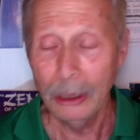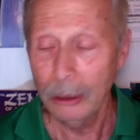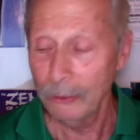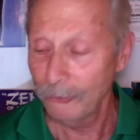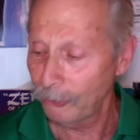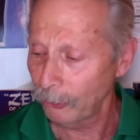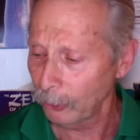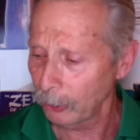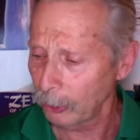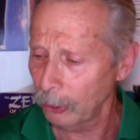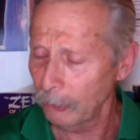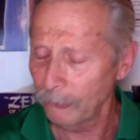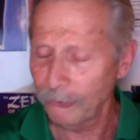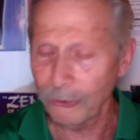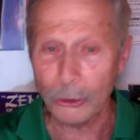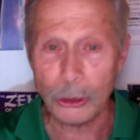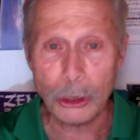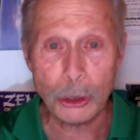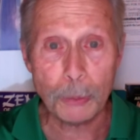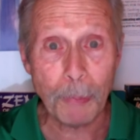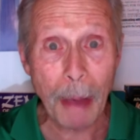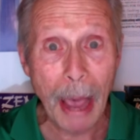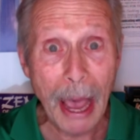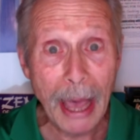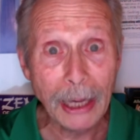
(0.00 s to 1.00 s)
For
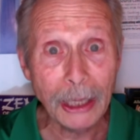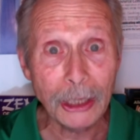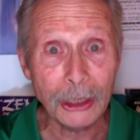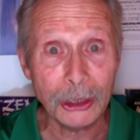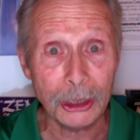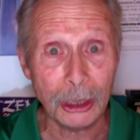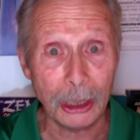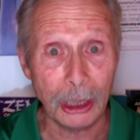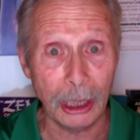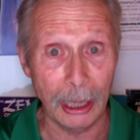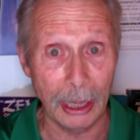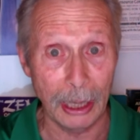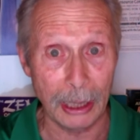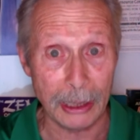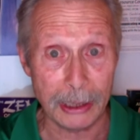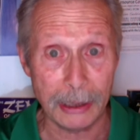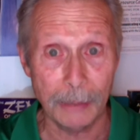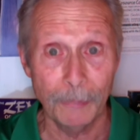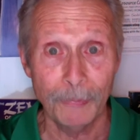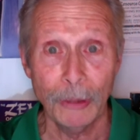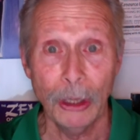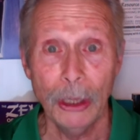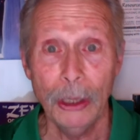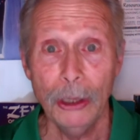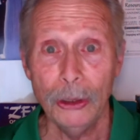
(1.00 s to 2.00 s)
Spanish
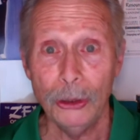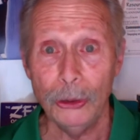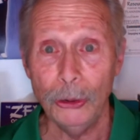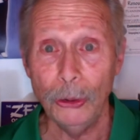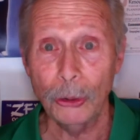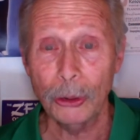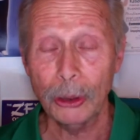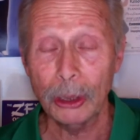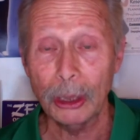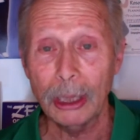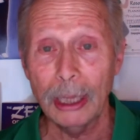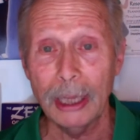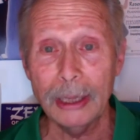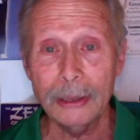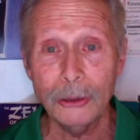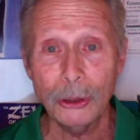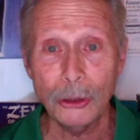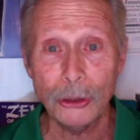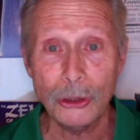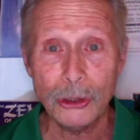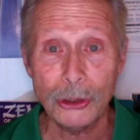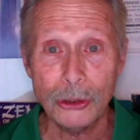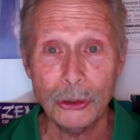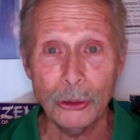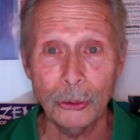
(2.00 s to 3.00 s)
class, you can let your
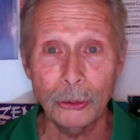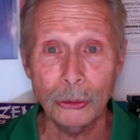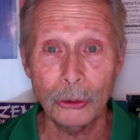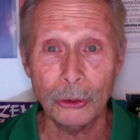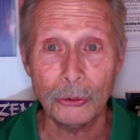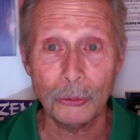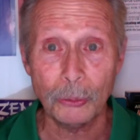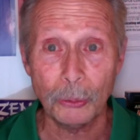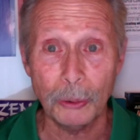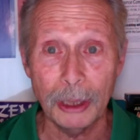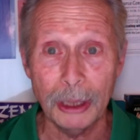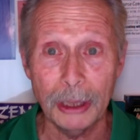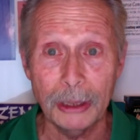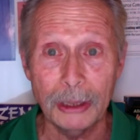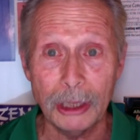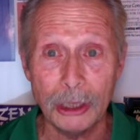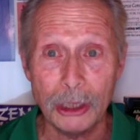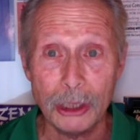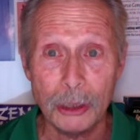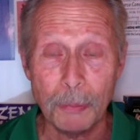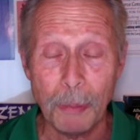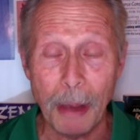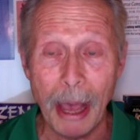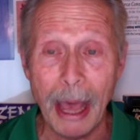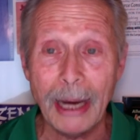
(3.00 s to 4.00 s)
students read the
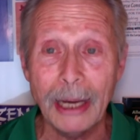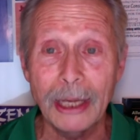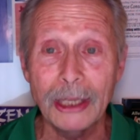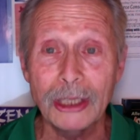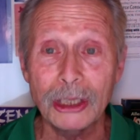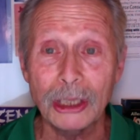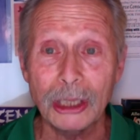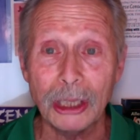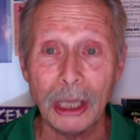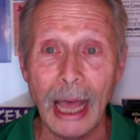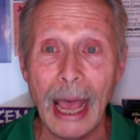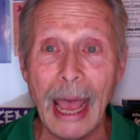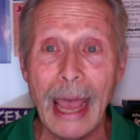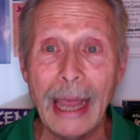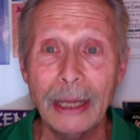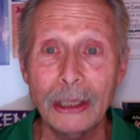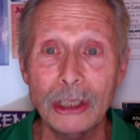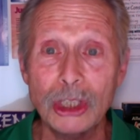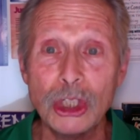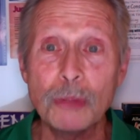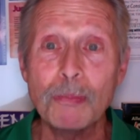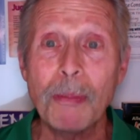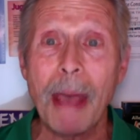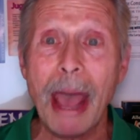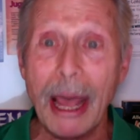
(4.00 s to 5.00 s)
Spanish
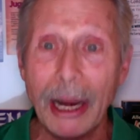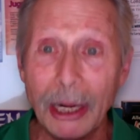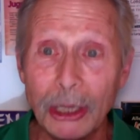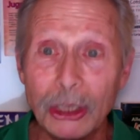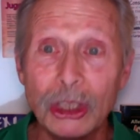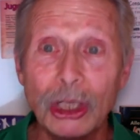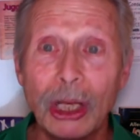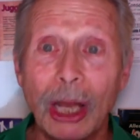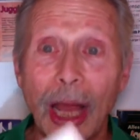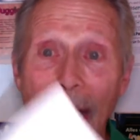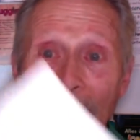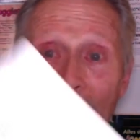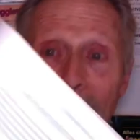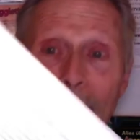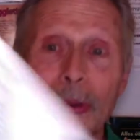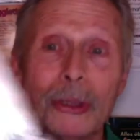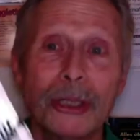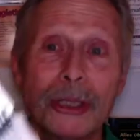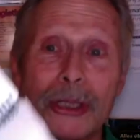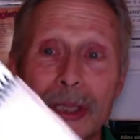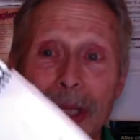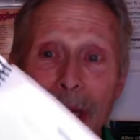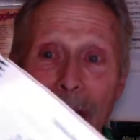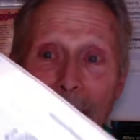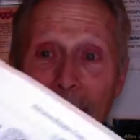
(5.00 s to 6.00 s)

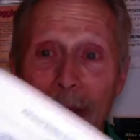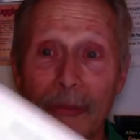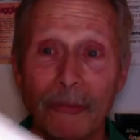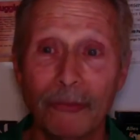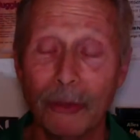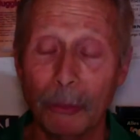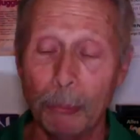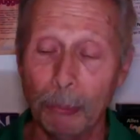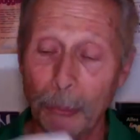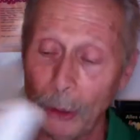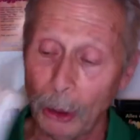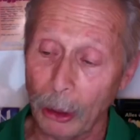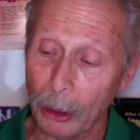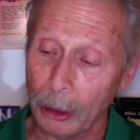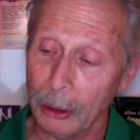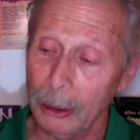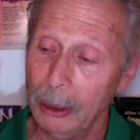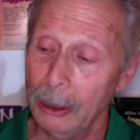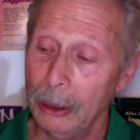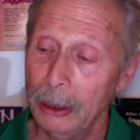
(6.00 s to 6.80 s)
language side of the book.